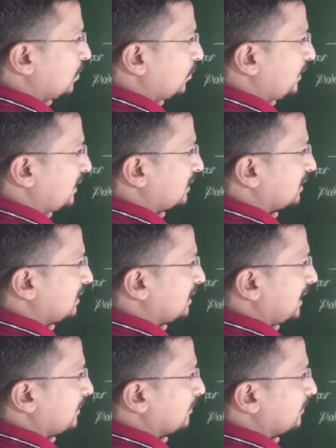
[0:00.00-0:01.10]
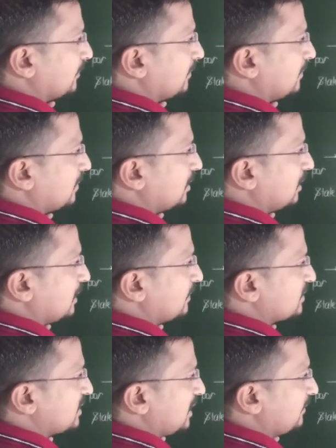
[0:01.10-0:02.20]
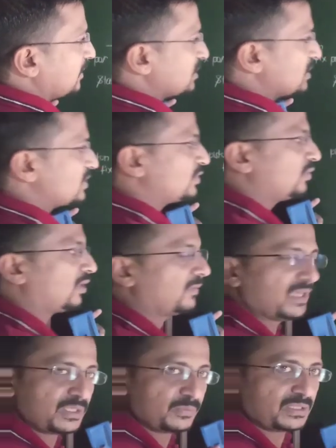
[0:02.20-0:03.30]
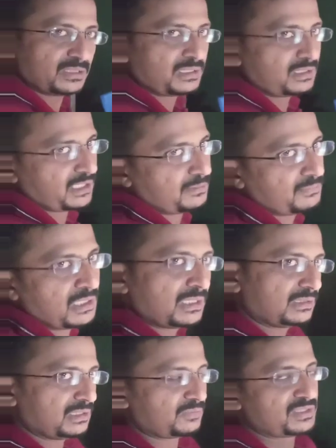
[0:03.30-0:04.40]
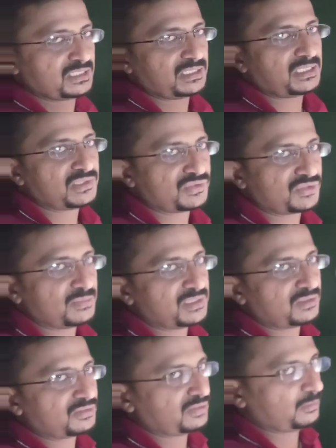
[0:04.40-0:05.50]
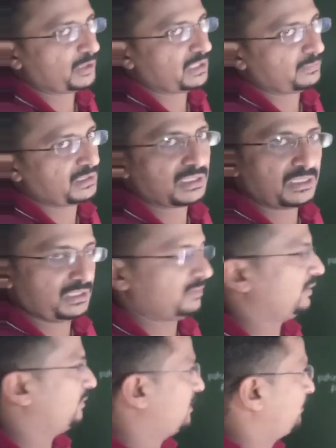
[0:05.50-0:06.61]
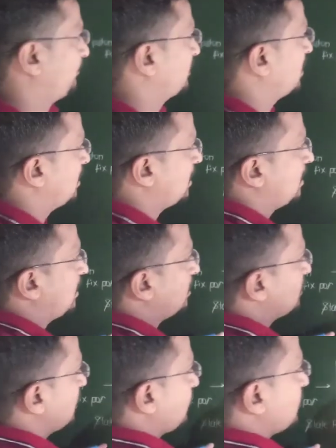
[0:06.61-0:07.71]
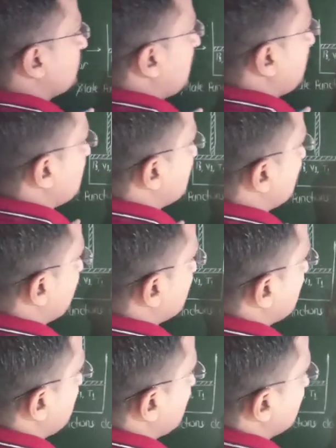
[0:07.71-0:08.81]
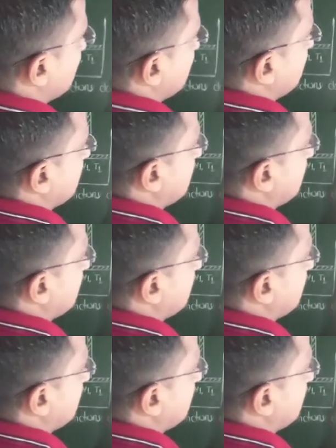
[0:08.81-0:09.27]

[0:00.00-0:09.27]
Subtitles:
with time. If state functions do not vary with time, then we say that system is under thermodynamic equilibrium. Now suppose by means of some reason,